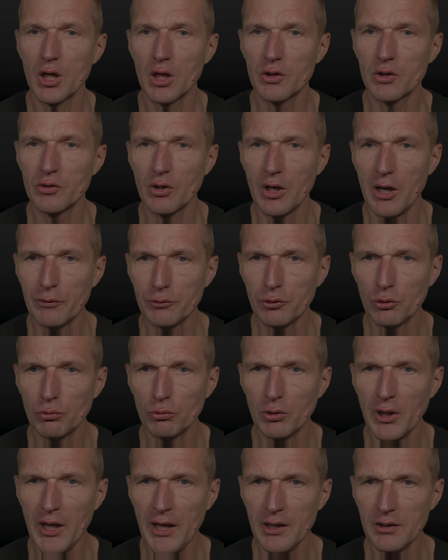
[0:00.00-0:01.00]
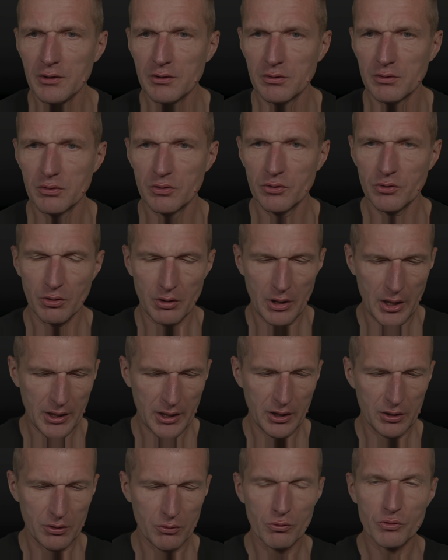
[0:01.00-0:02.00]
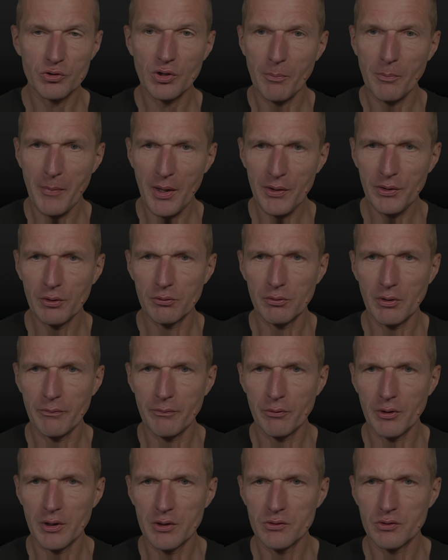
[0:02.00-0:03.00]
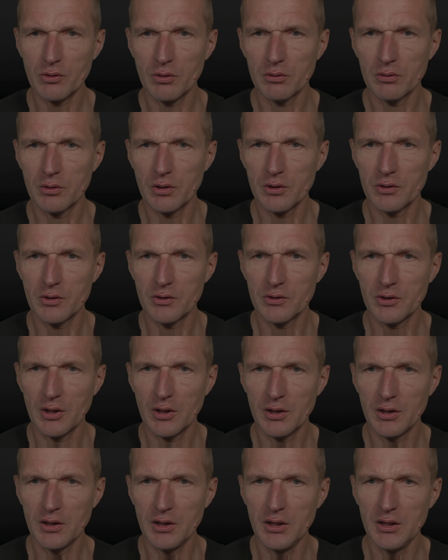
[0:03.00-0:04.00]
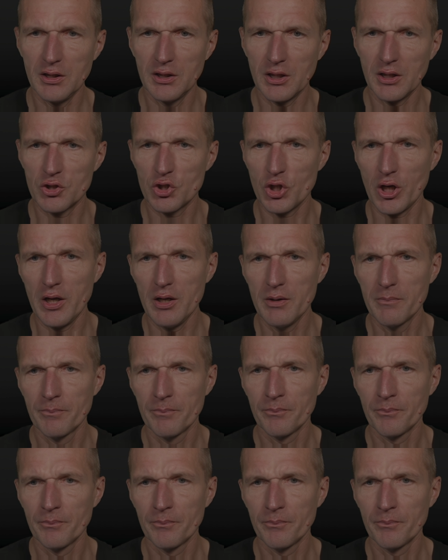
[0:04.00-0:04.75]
So how to do that? So I can use a method reference. So this is an integer